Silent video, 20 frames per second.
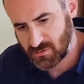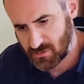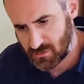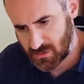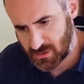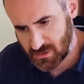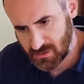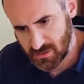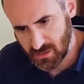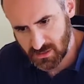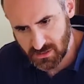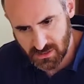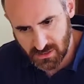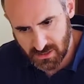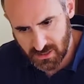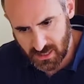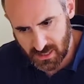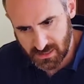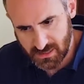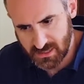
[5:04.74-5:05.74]
and I
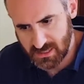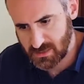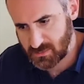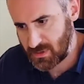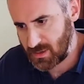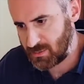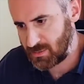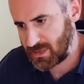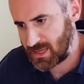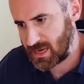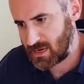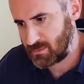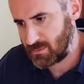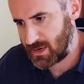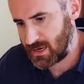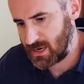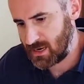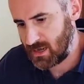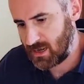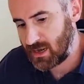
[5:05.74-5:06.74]
should cut these people out of
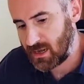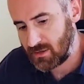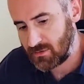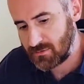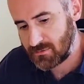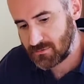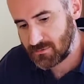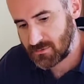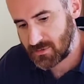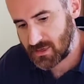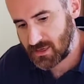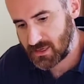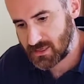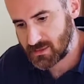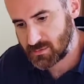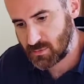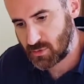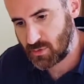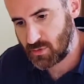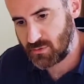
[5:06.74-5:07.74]
my life.
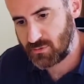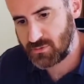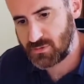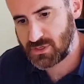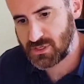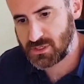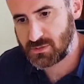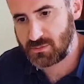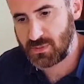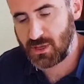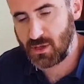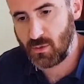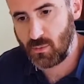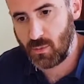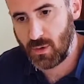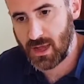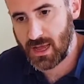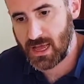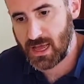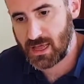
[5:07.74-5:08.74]
It's more of just be
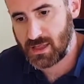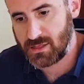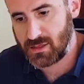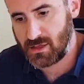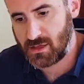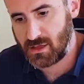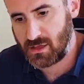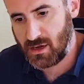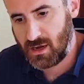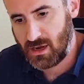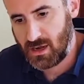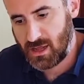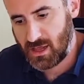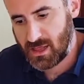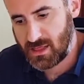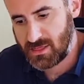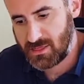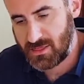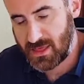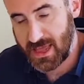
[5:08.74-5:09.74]
aware that
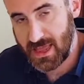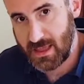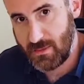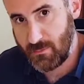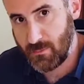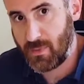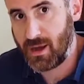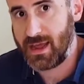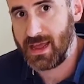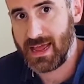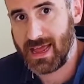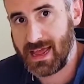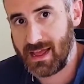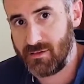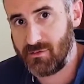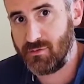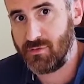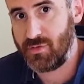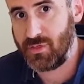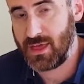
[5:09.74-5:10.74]
they might
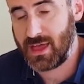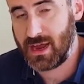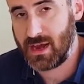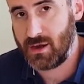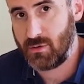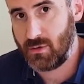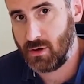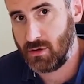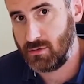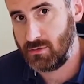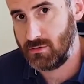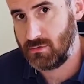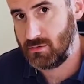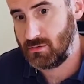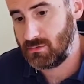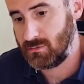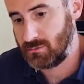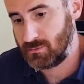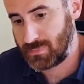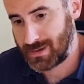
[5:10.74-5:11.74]
have their
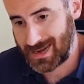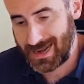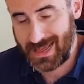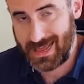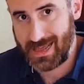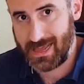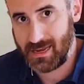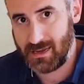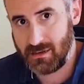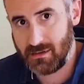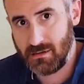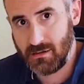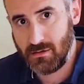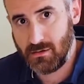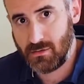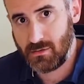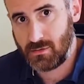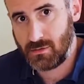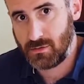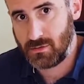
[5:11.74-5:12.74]
own plan,
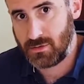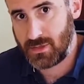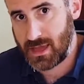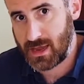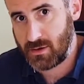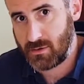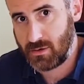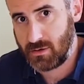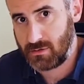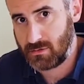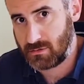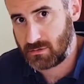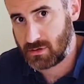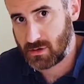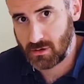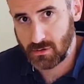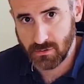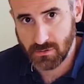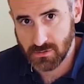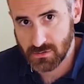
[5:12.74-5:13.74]
their own
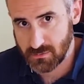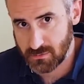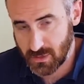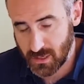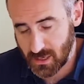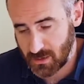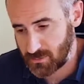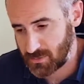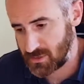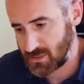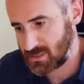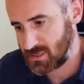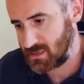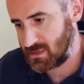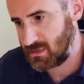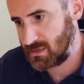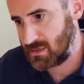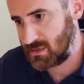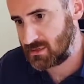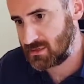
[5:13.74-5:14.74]
goals and purpose.
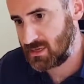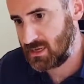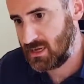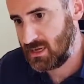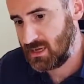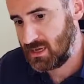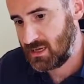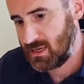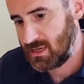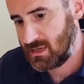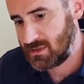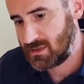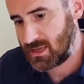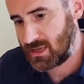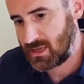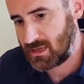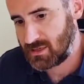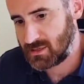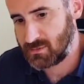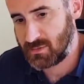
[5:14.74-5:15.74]
And that
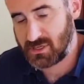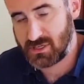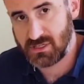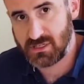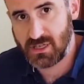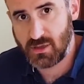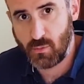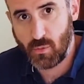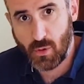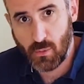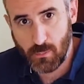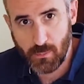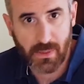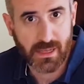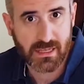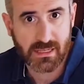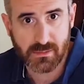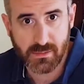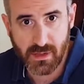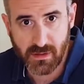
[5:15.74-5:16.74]
they, as much as they want
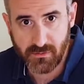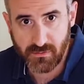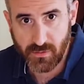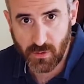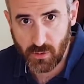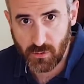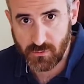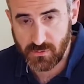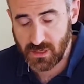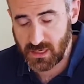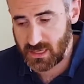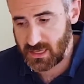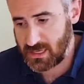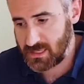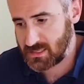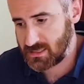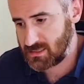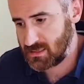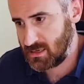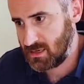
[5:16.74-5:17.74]
me to be involved in it,